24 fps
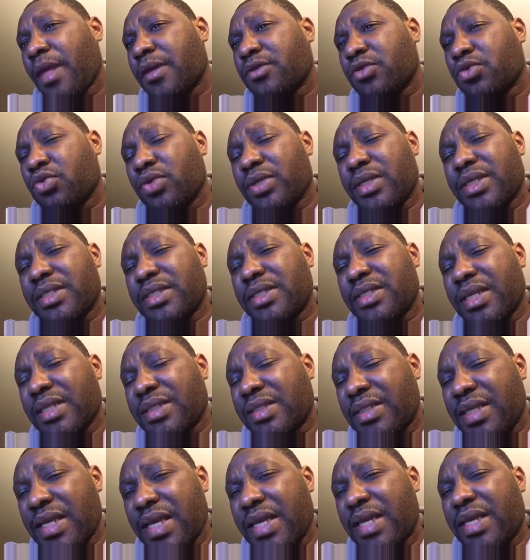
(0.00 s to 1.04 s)
So this year,
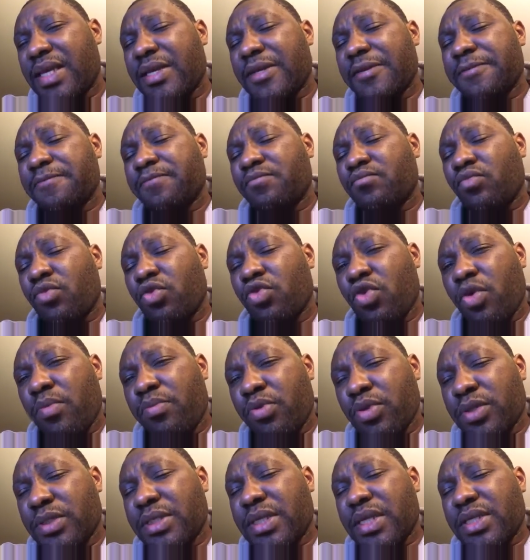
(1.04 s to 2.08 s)
take your
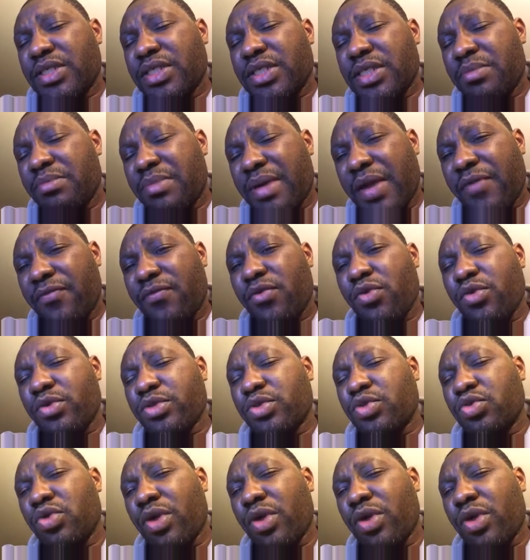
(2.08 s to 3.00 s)
possession by force.